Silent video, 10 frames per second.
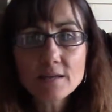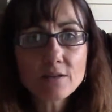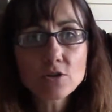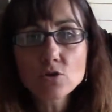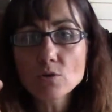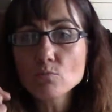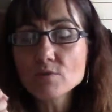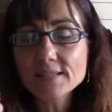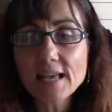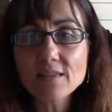You can
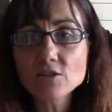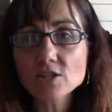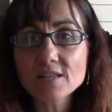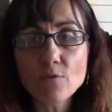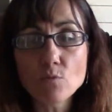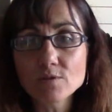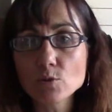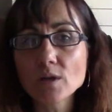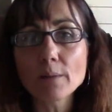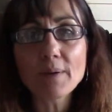say, just even
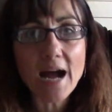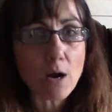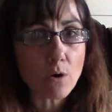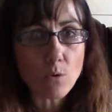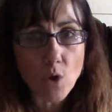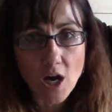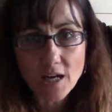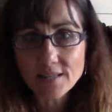doing a power walk,